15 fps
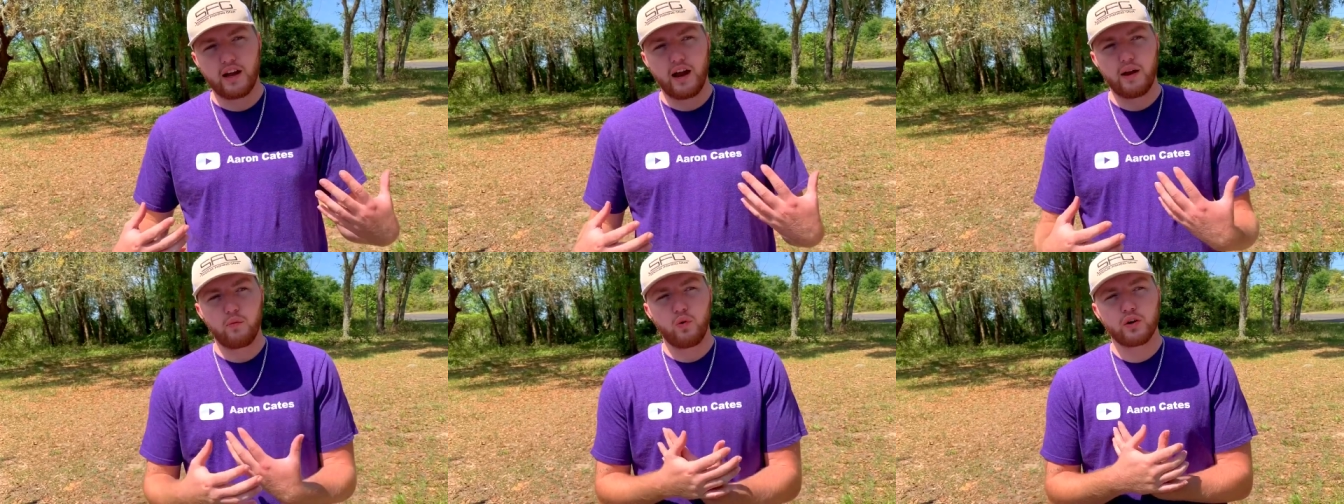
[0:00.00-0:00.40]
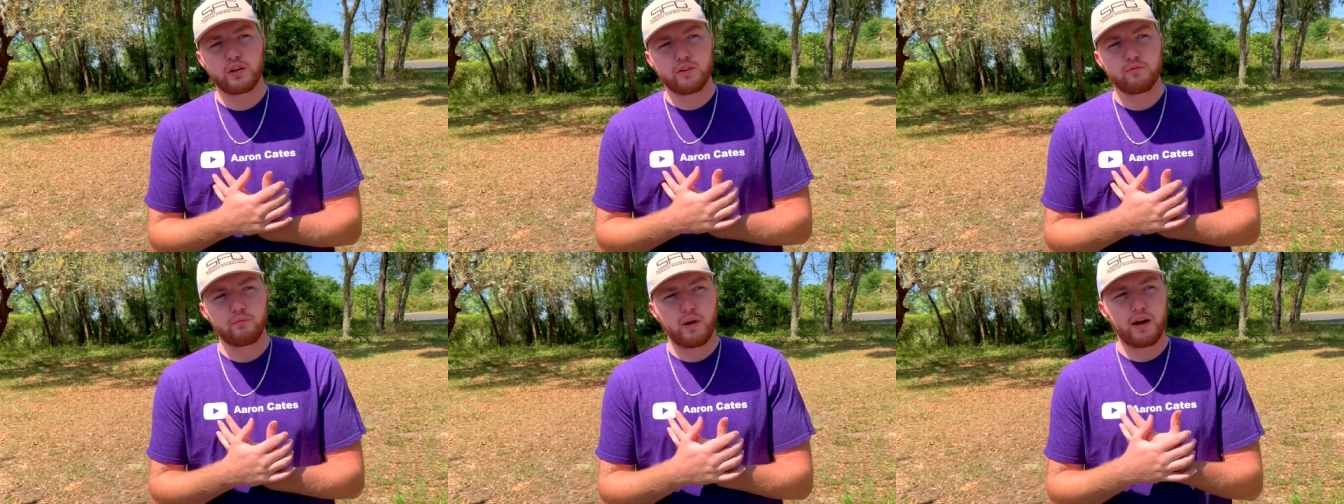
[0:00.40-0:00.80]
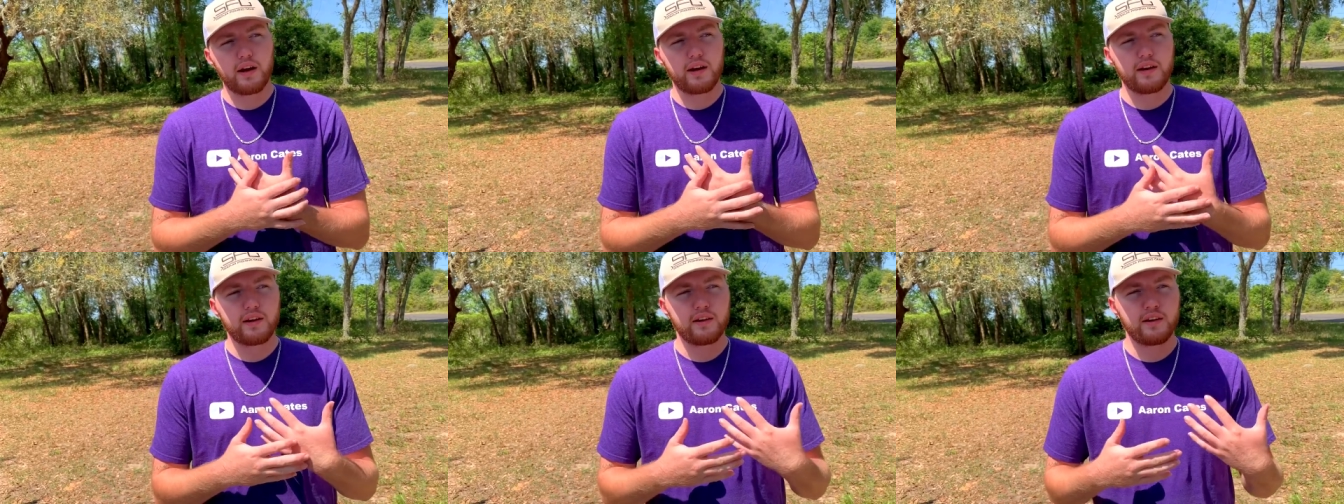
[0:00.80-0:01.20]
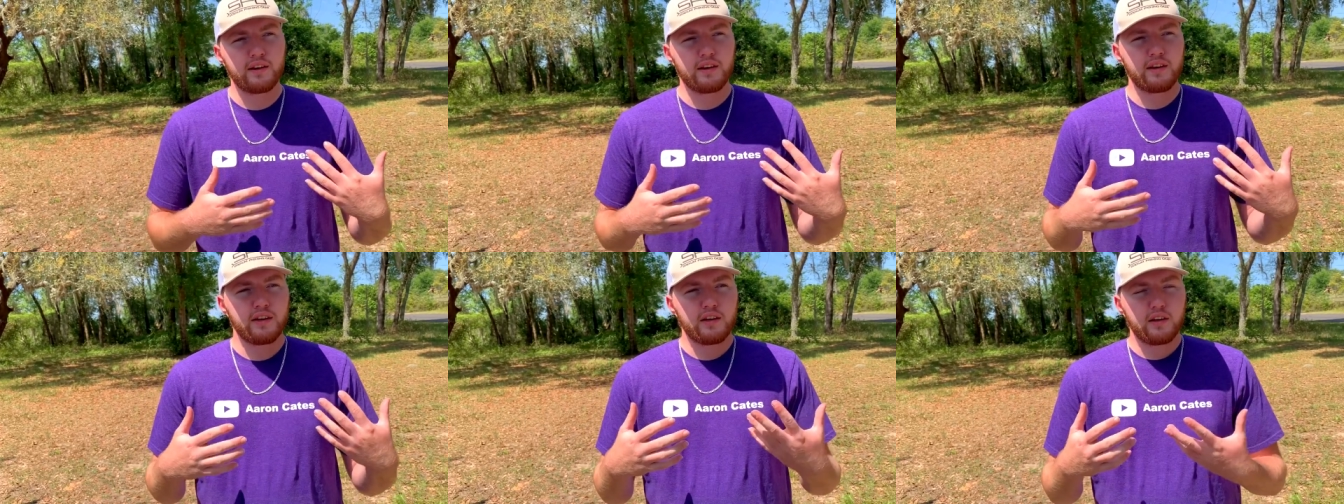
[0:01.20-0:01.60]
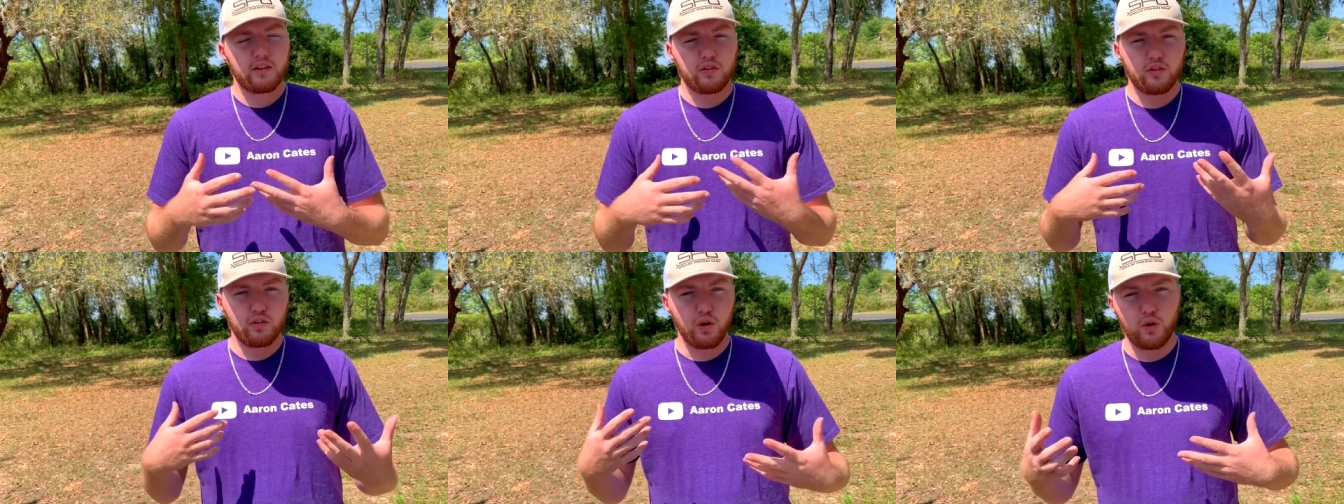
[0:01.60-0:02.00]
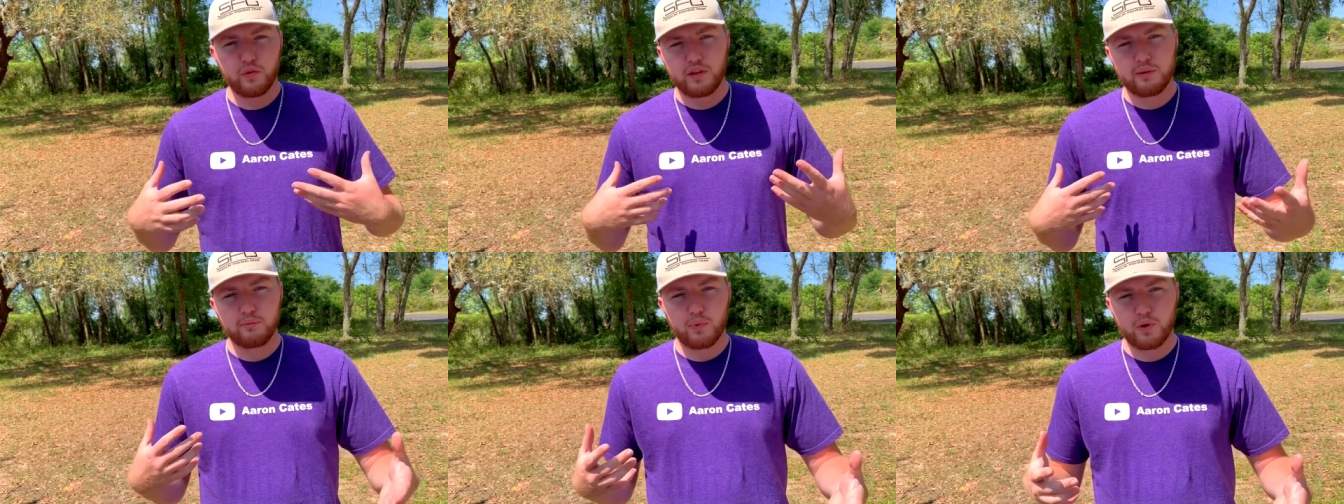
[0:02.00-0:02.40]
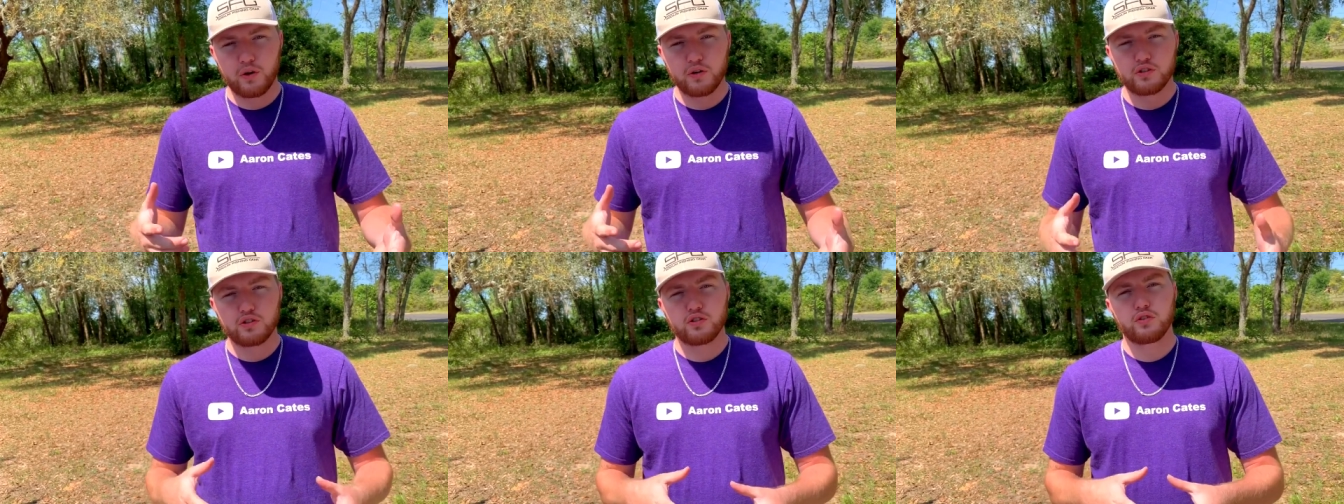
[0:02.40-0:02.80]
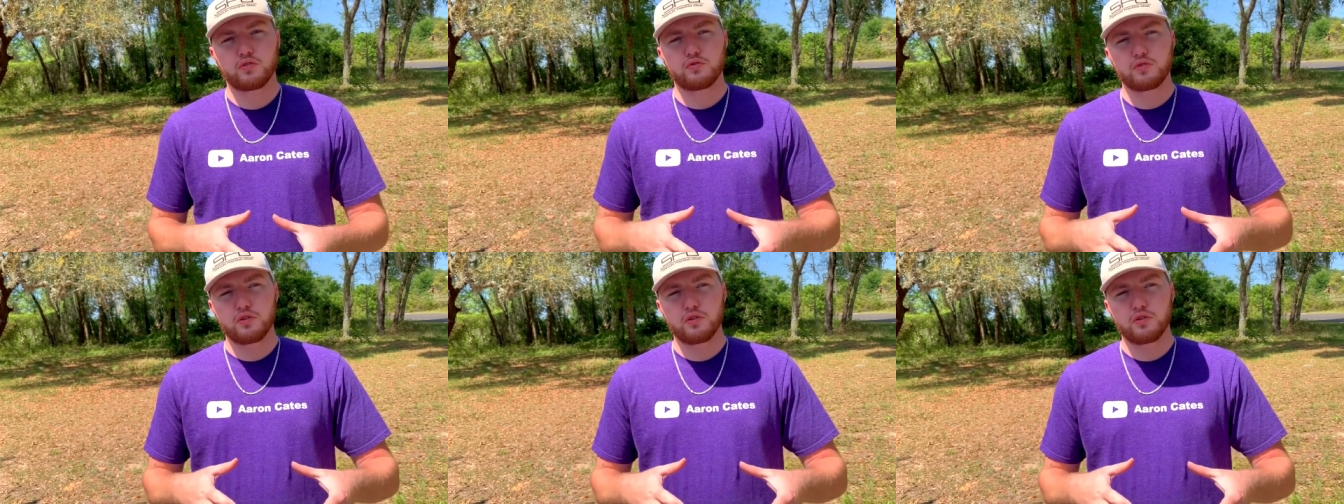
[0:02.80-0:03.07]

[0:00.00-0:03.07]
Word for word: I wanted my clothing merch